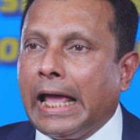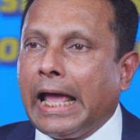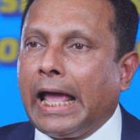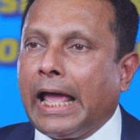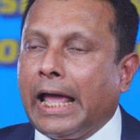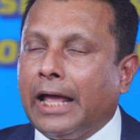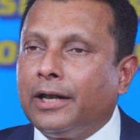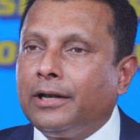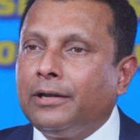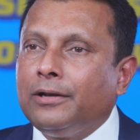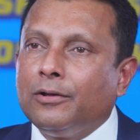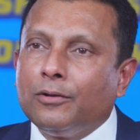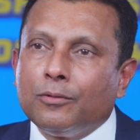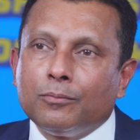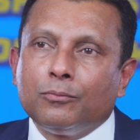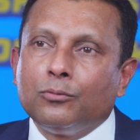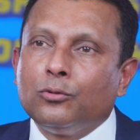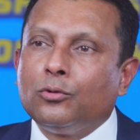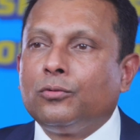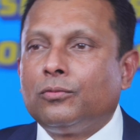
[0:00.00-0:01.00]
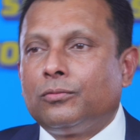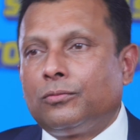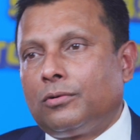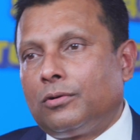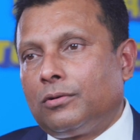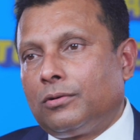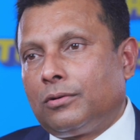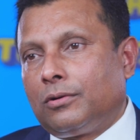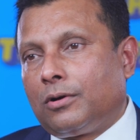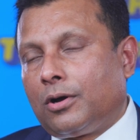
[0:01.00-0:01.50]
and move
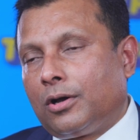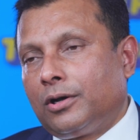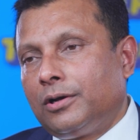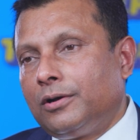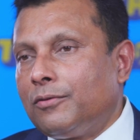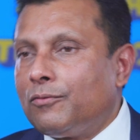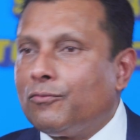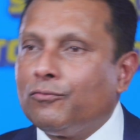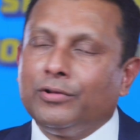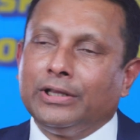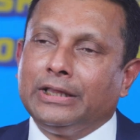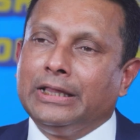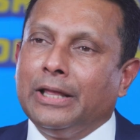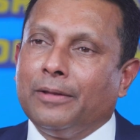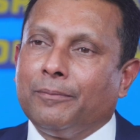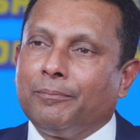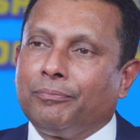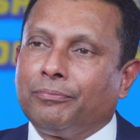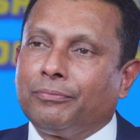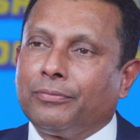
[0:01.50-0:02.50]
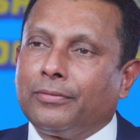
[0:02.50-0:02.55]
on with them.